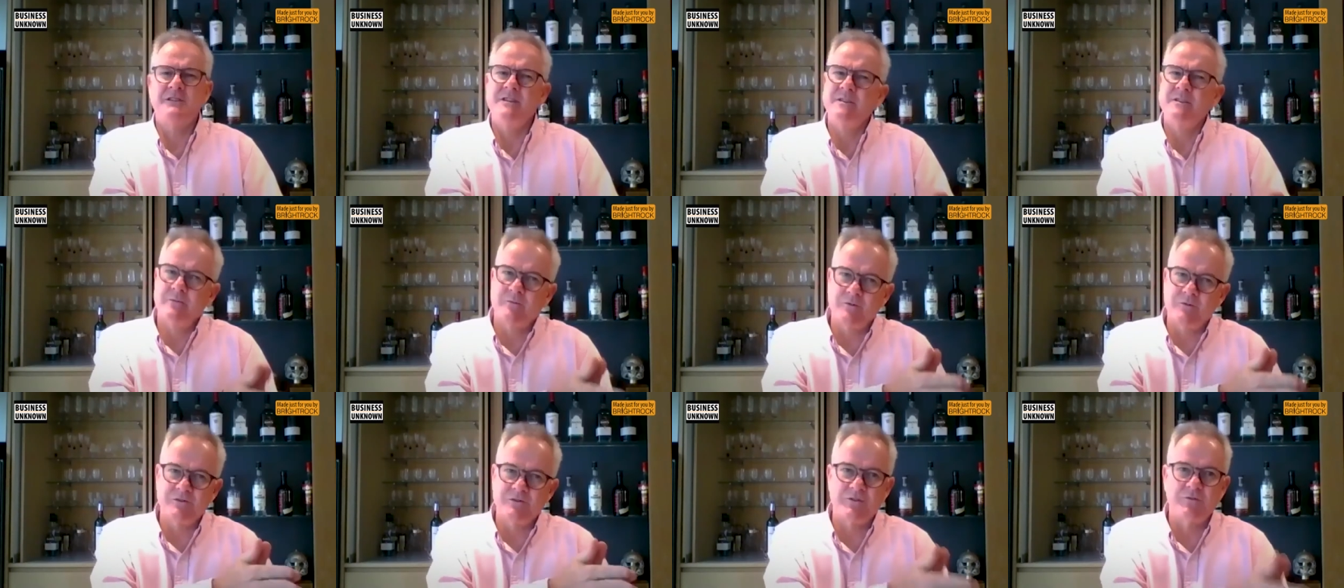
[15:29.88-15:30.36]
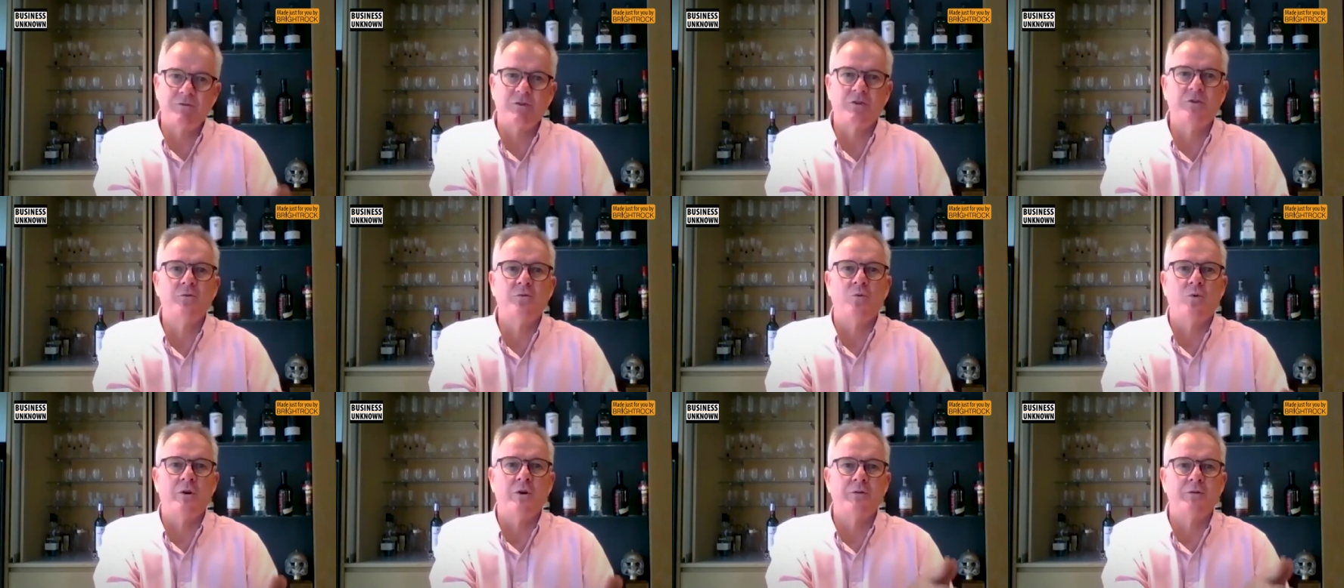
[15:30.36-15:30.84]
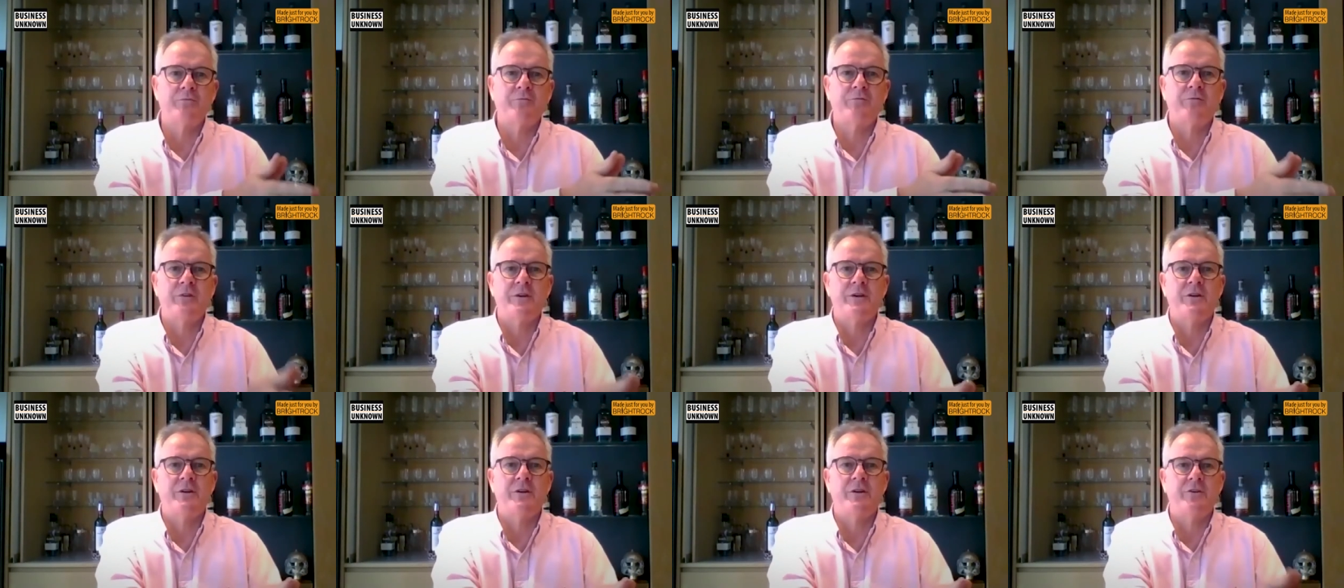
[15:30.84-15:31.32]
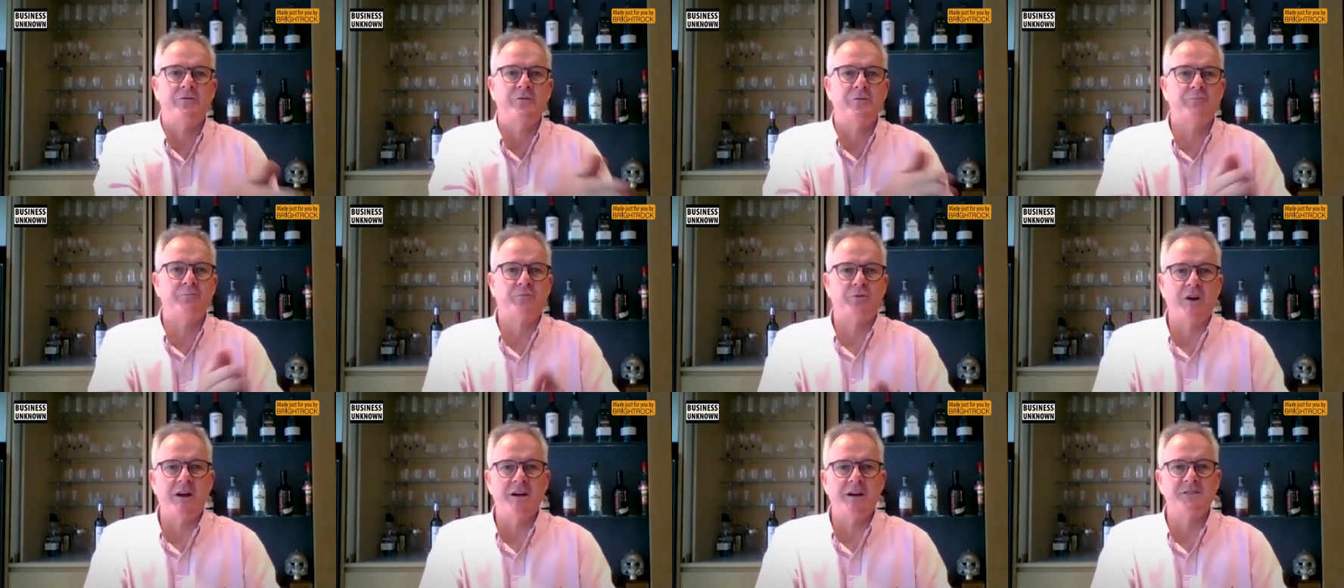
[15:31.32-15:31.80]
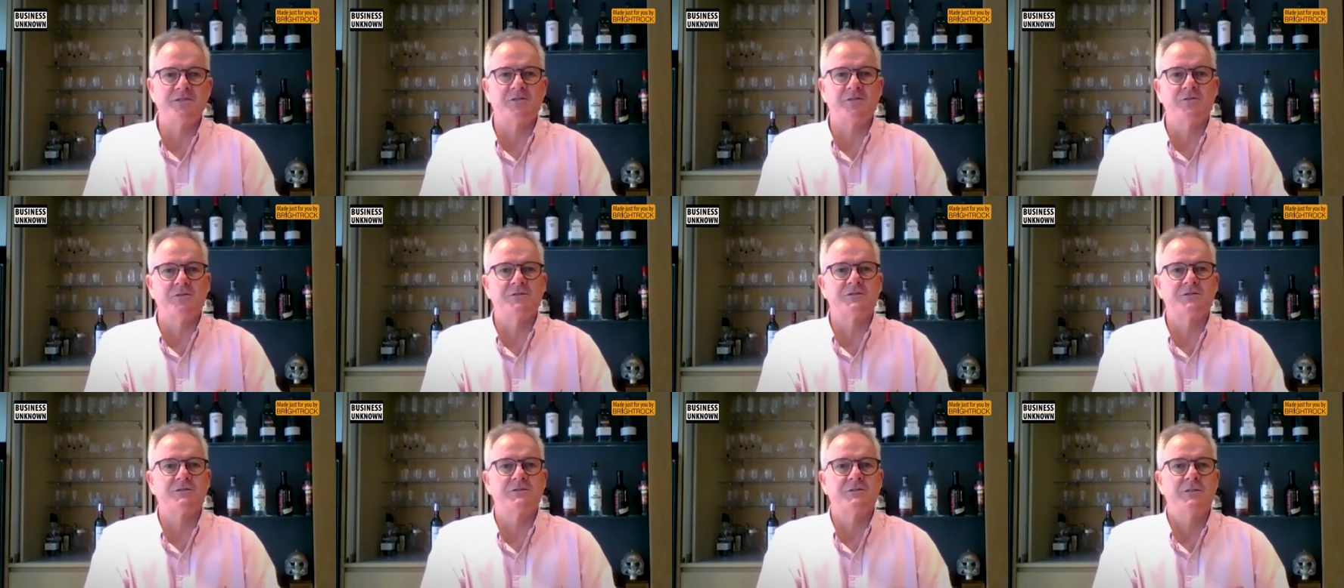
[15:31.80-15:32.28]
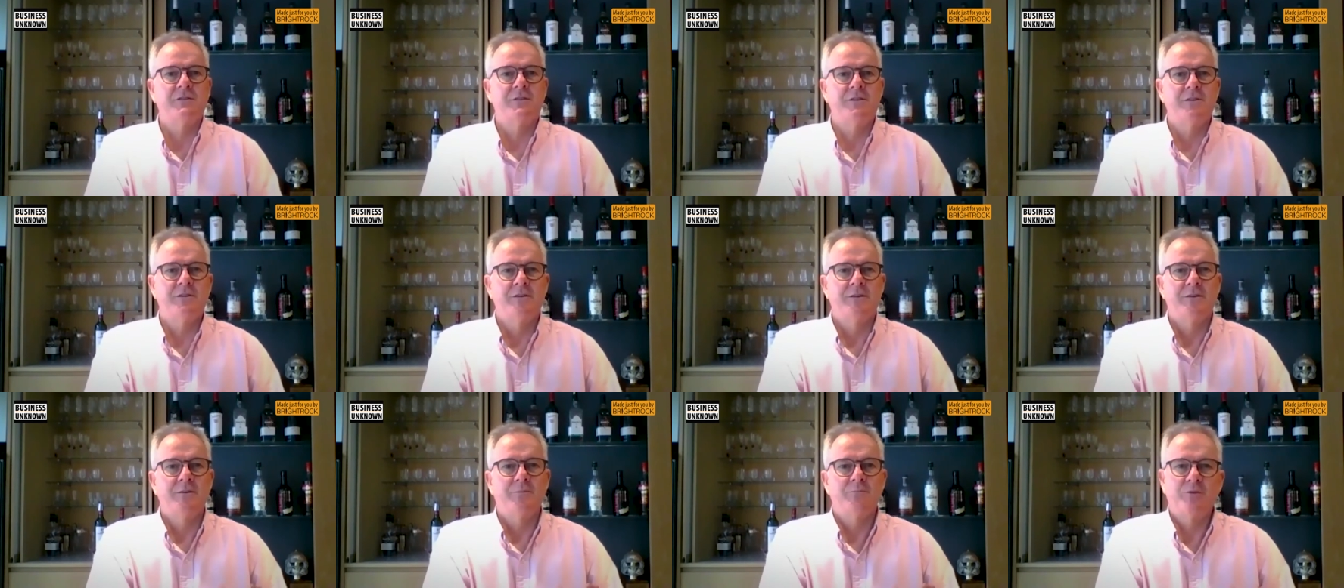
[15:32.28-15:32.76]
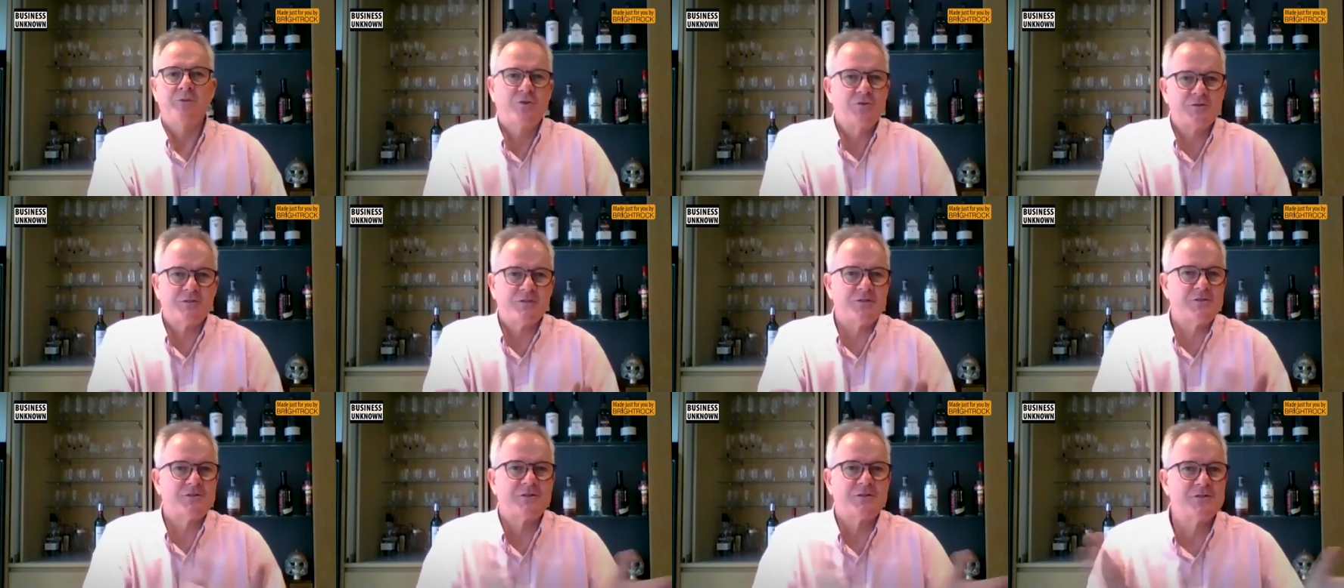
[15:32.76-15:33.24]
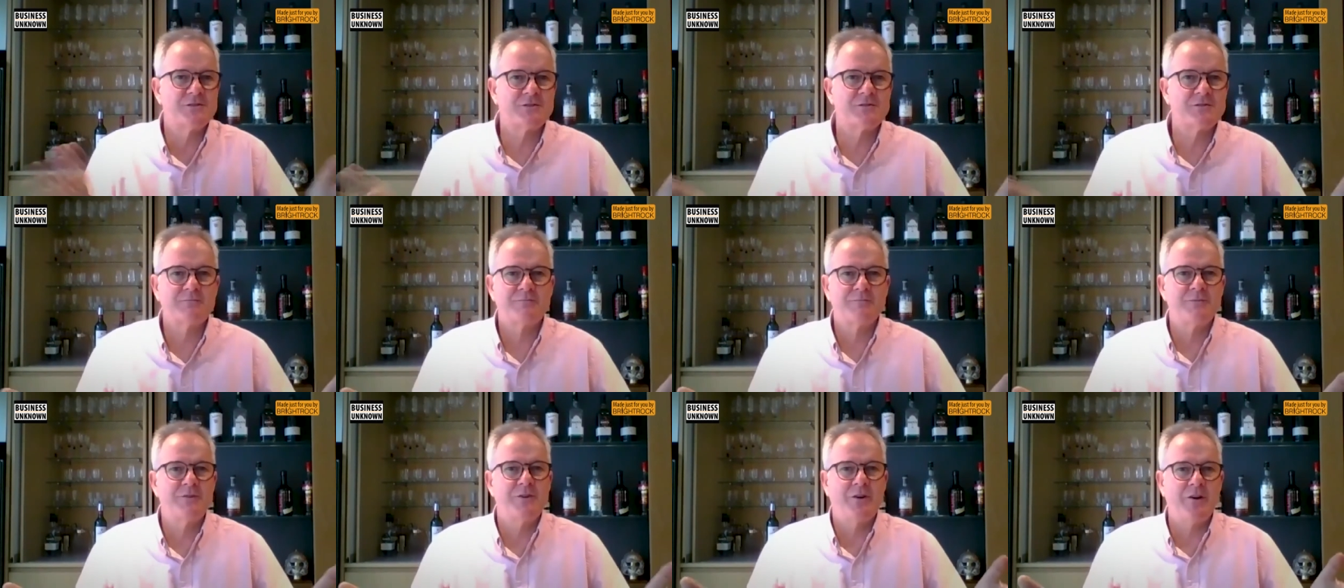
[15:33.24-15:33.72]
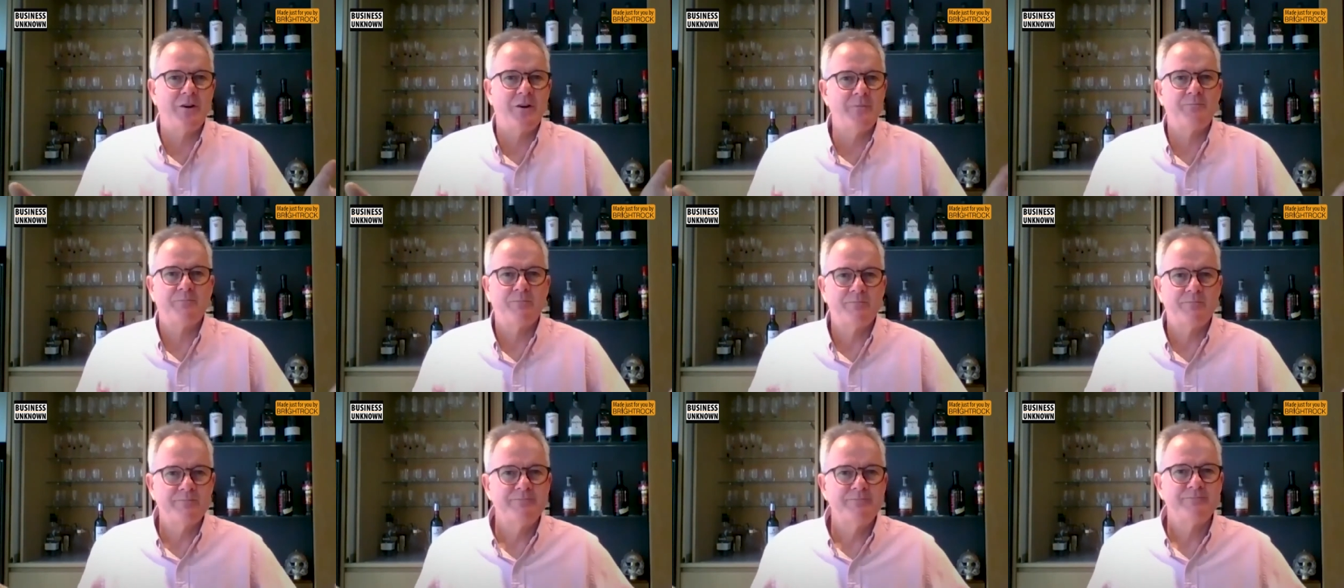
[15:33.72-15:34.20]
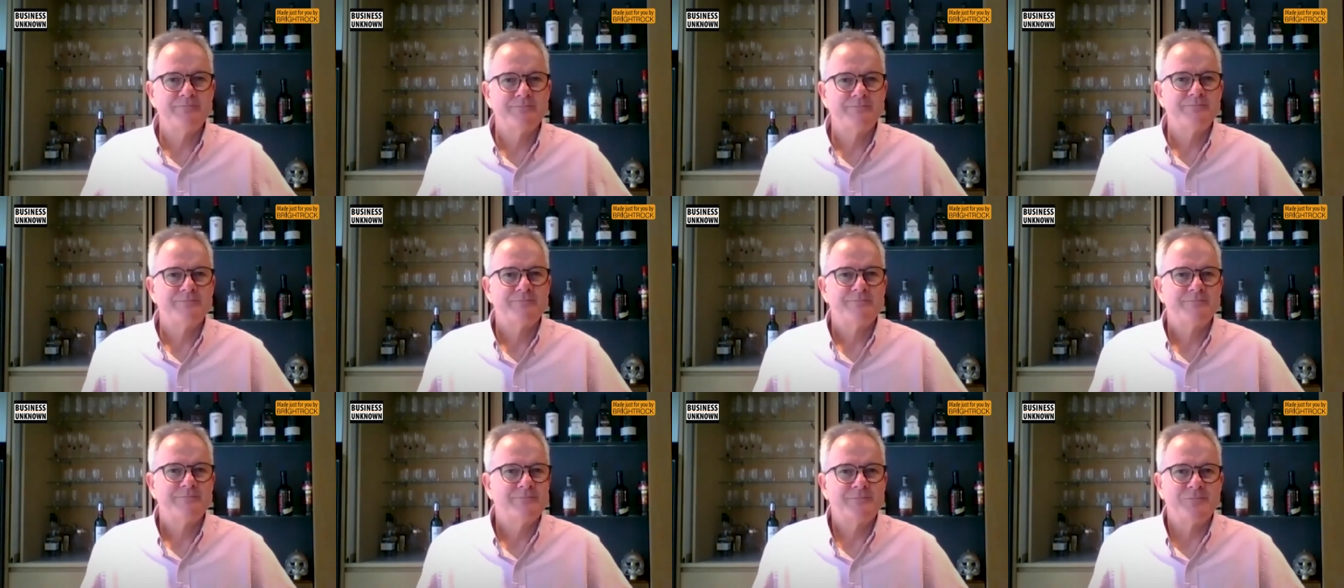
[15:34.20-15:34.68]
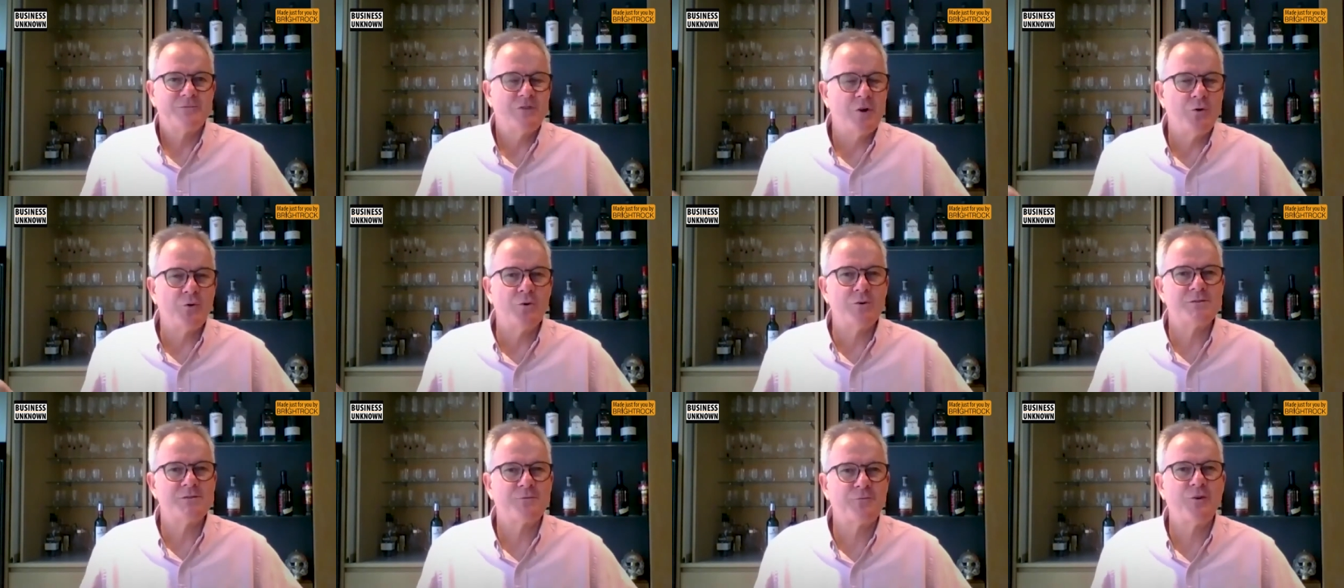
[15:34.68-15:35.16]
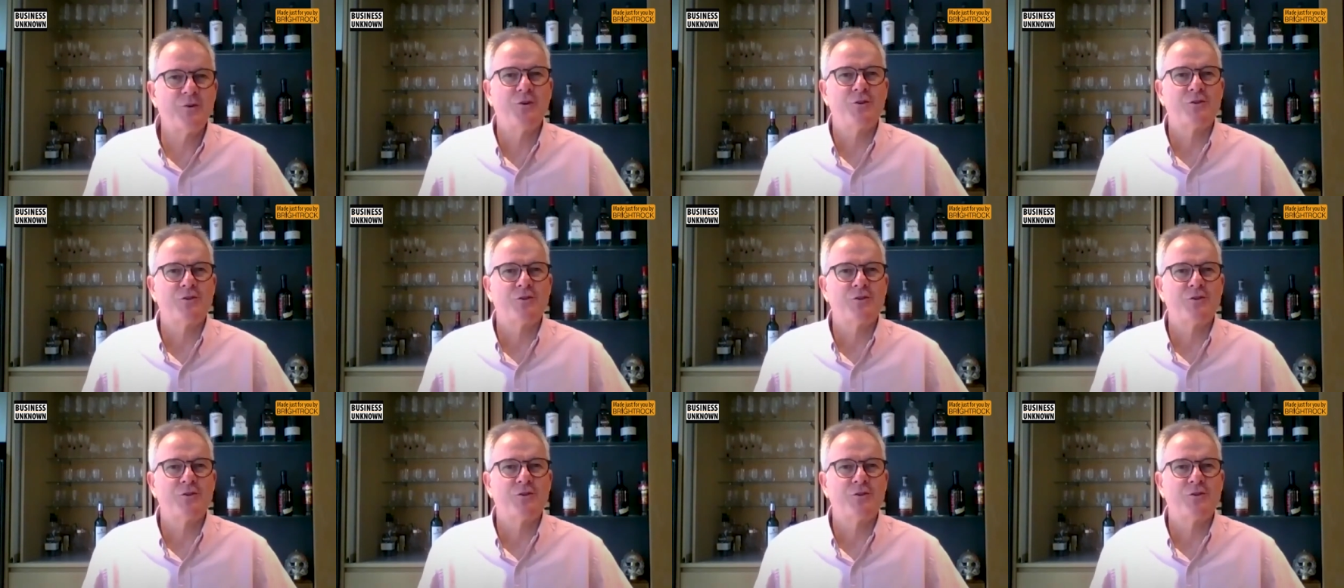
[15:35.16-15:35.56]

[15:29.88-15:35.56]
because you didn't want fear and reprisals because this is, you know, no one's fault.